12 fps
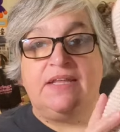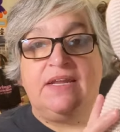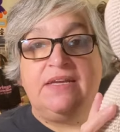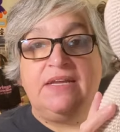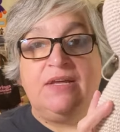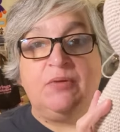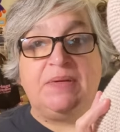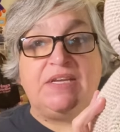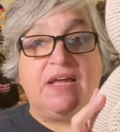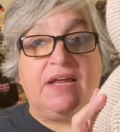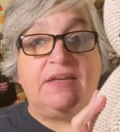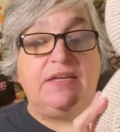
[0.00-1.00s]
then he'll be
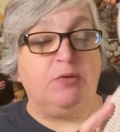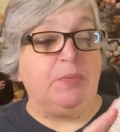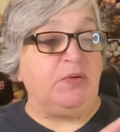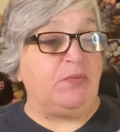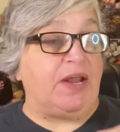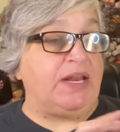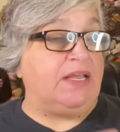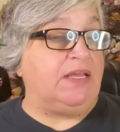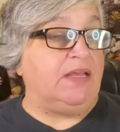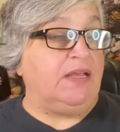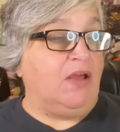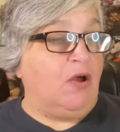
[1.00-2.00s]
done. He'll be ready
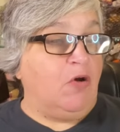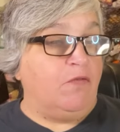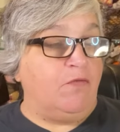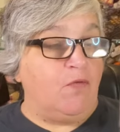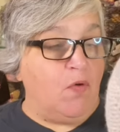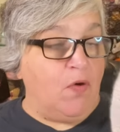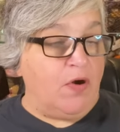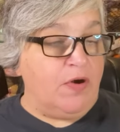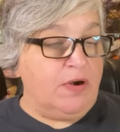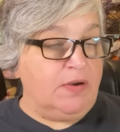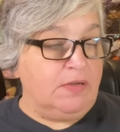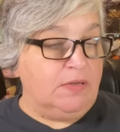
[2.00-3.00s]
for
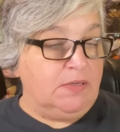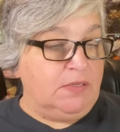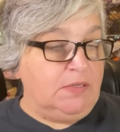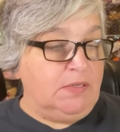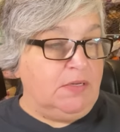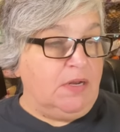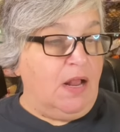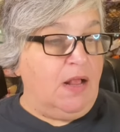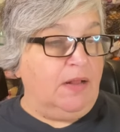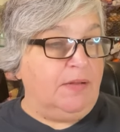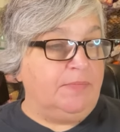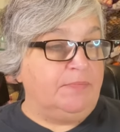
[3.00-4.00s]

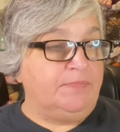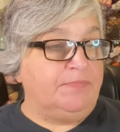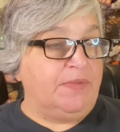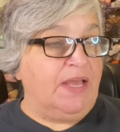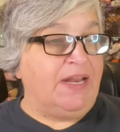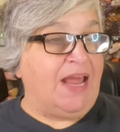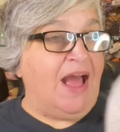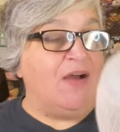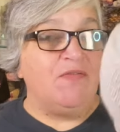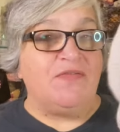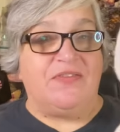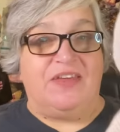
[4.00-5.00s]
an
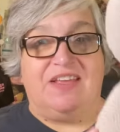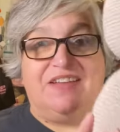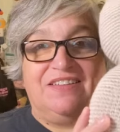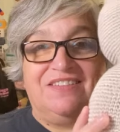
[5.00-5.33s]
outfit.